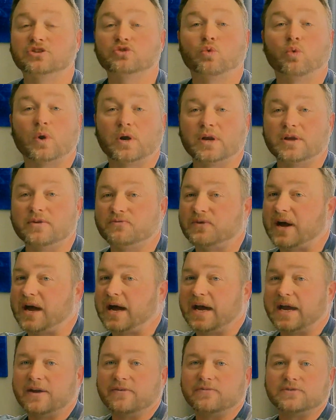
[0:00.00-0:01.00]

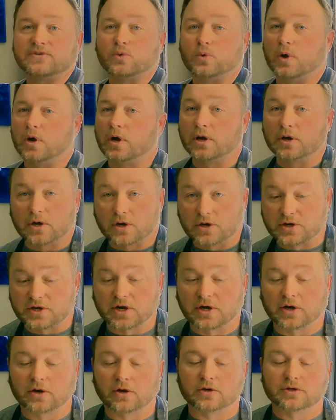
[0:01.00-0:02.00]
25 to 100
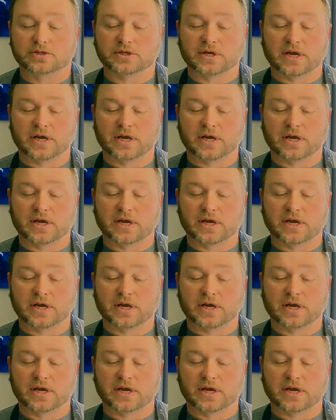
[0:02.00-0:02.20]
years,